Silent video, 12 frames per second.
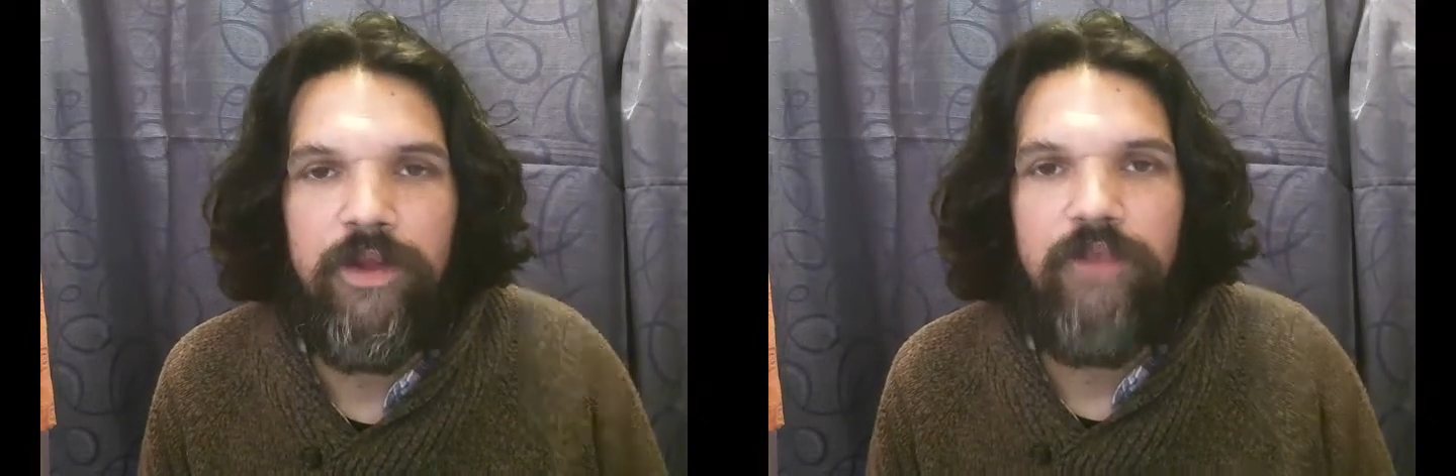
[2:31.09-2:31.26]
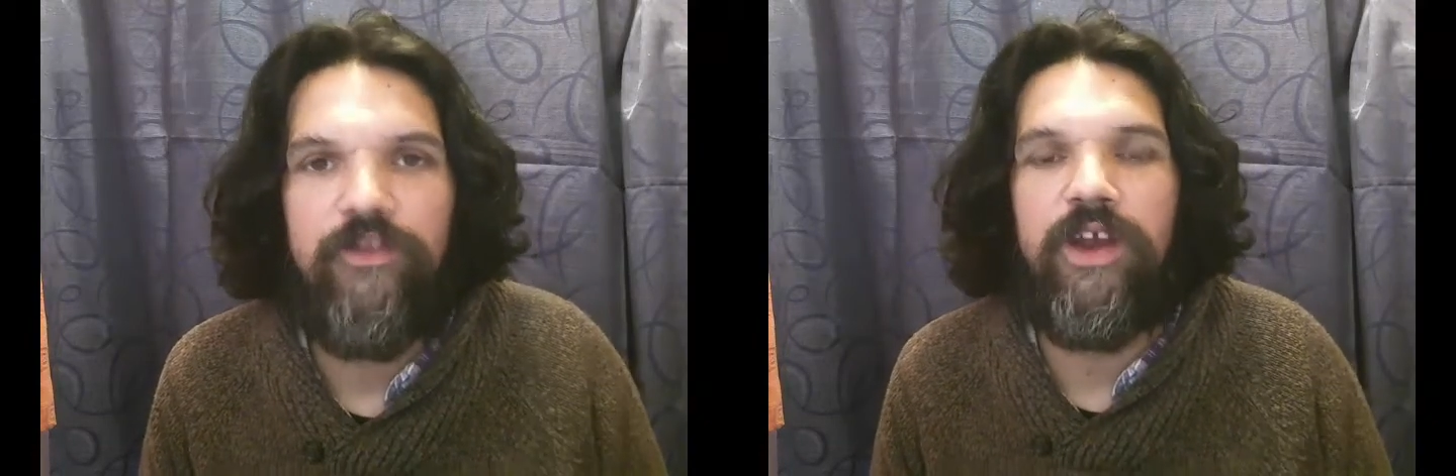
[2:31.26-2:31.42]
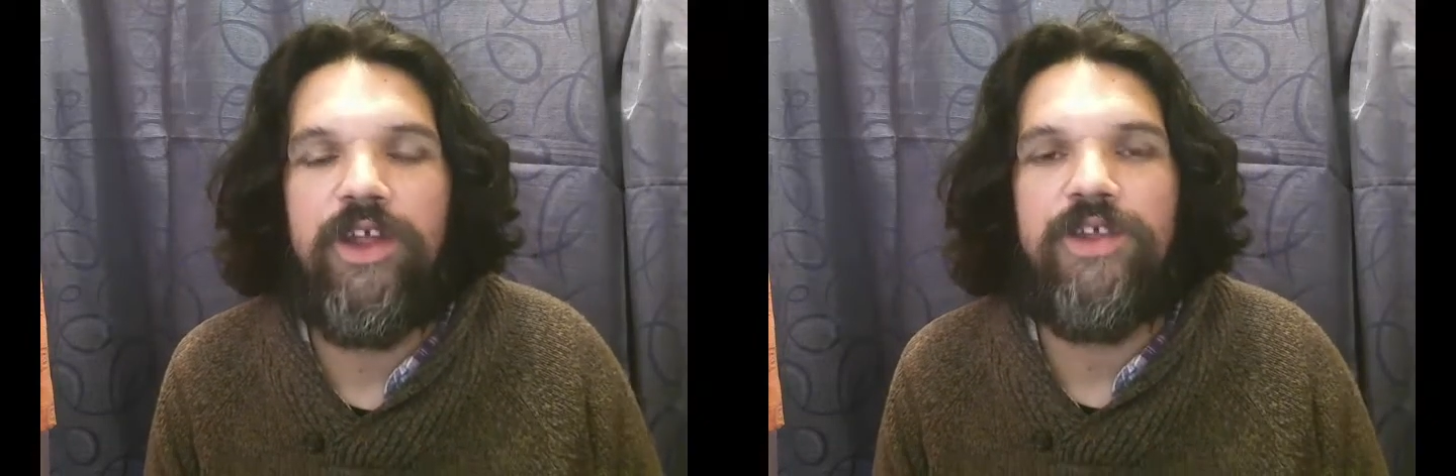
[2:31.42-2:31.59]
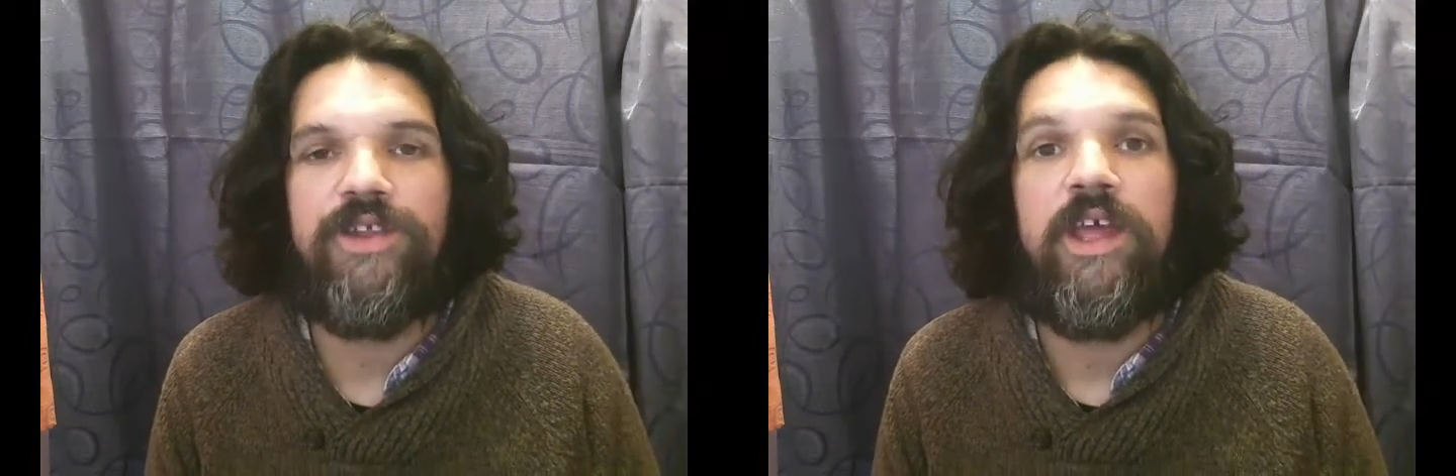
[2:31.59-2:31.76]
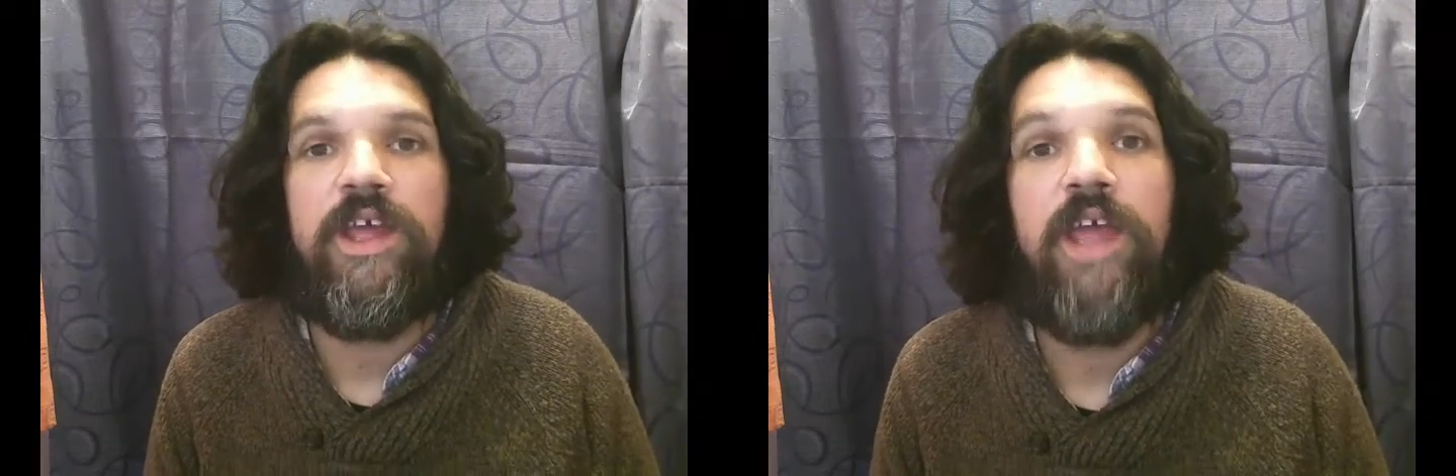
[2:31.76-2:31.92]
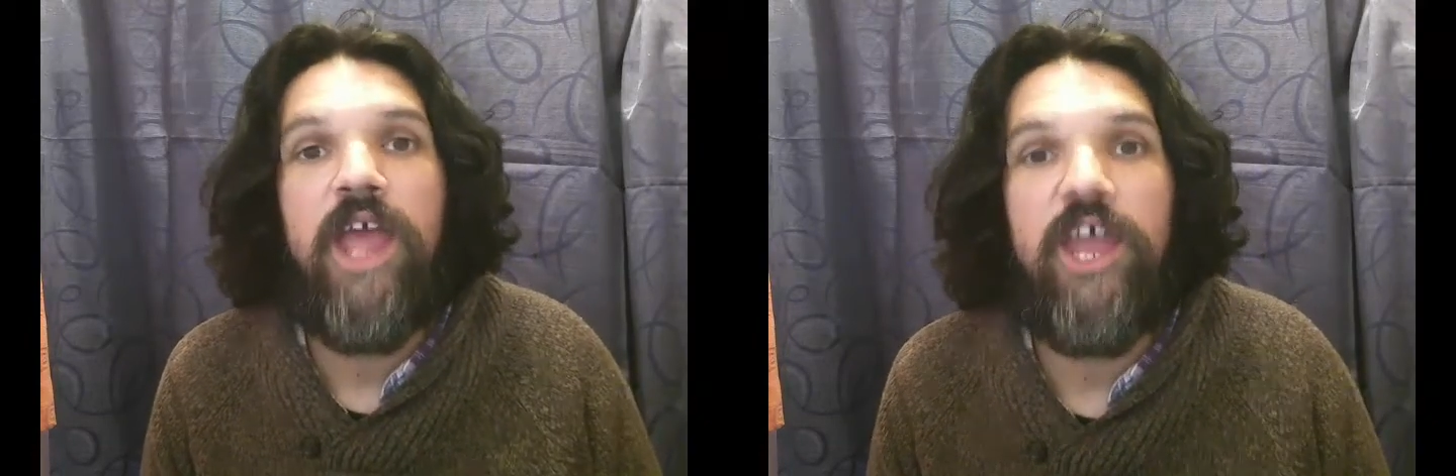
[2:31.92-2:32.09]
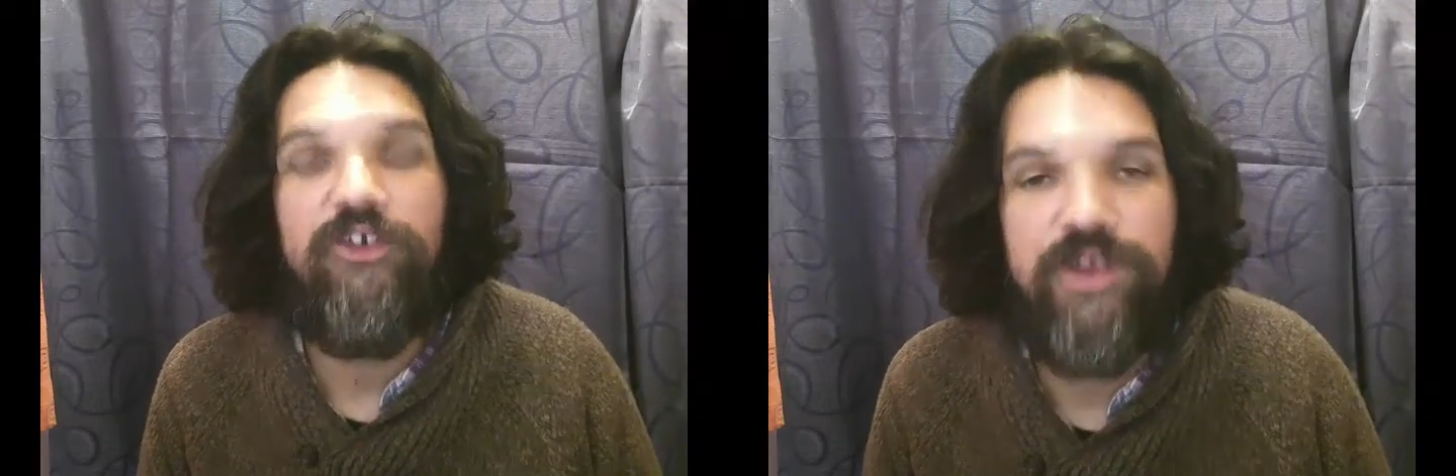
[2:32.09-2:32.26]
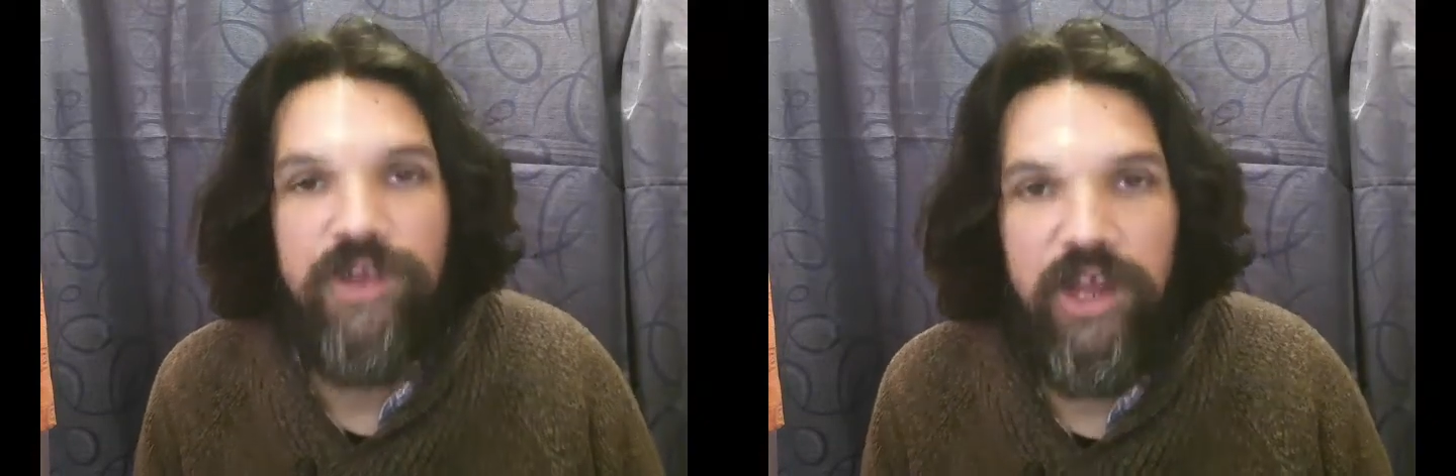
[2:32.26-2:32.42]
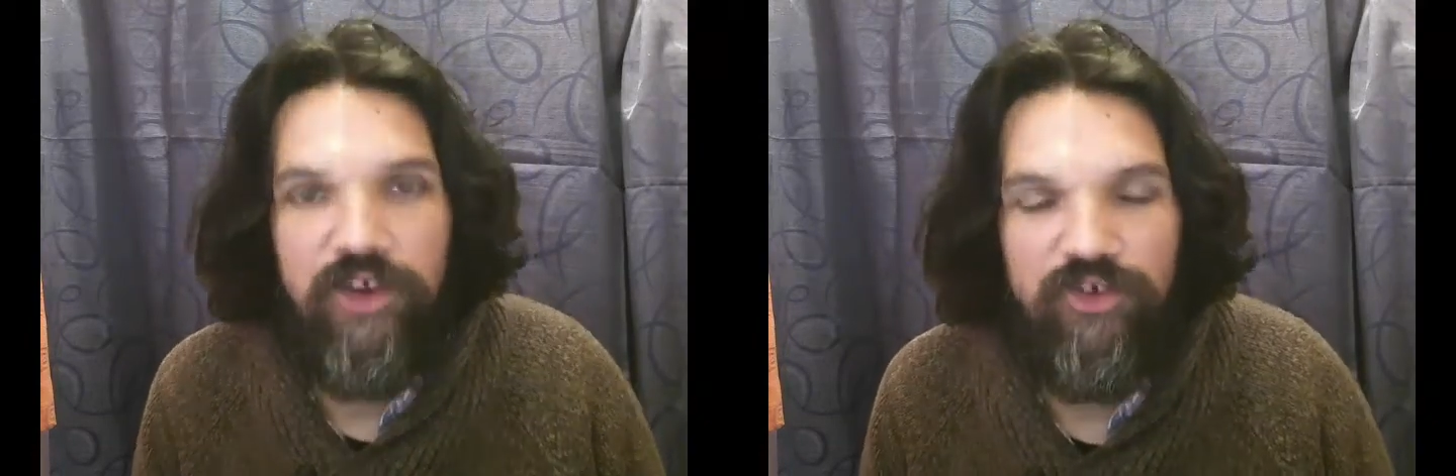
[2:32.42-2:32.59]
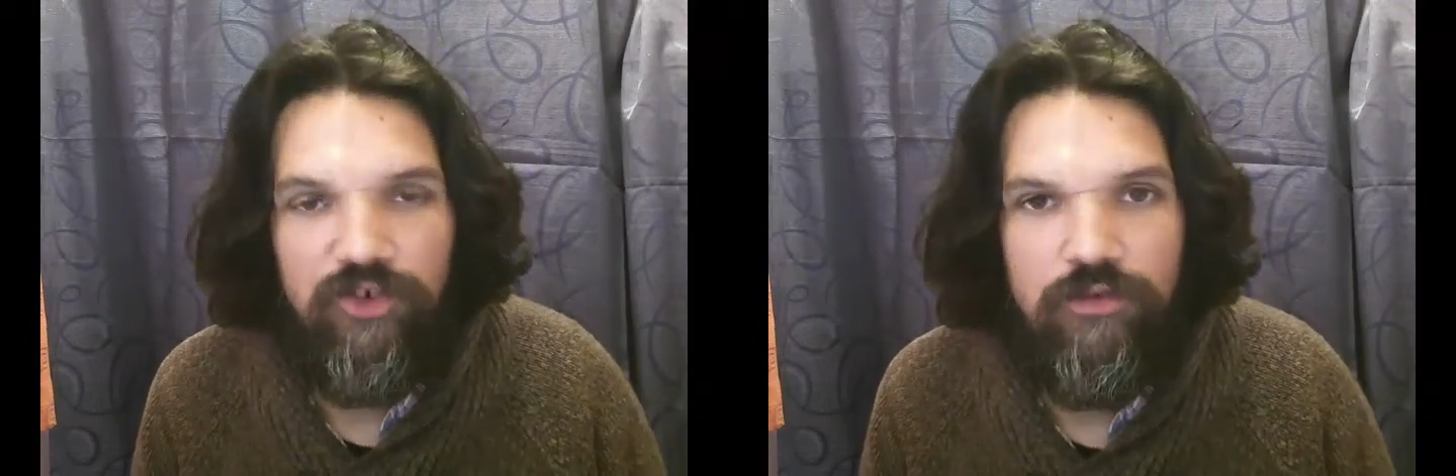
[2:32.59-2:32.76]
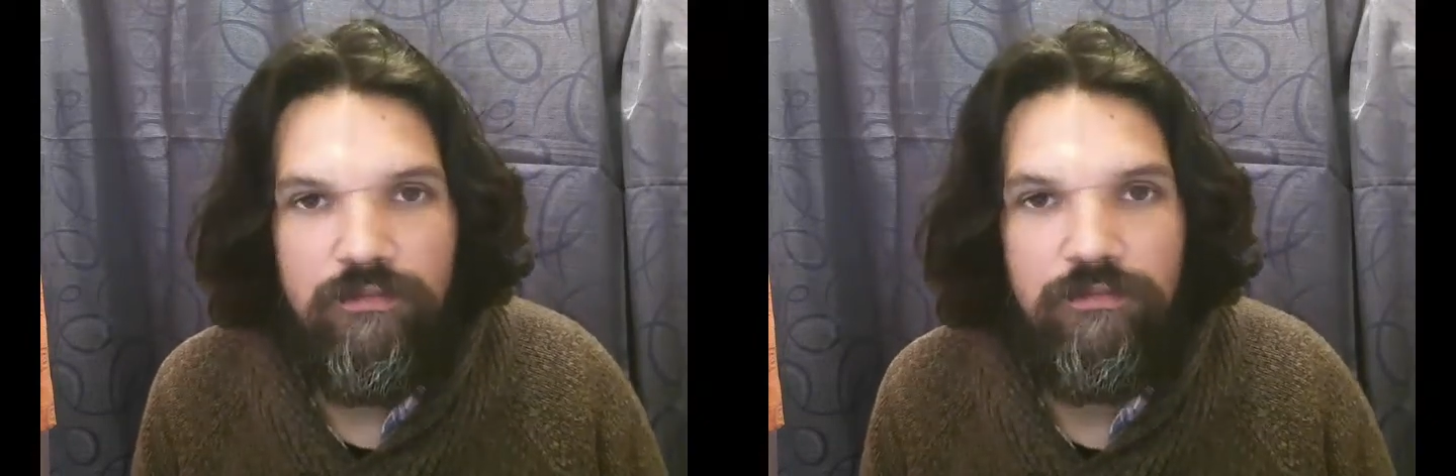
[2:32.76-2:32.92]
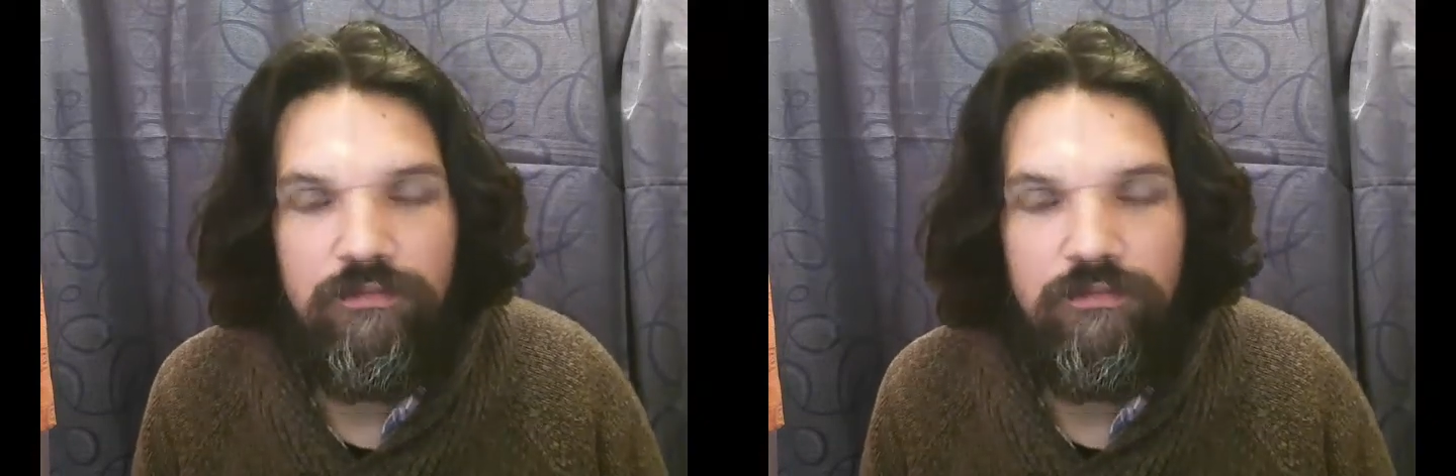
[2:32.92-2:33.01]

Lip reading: There is heterosexual,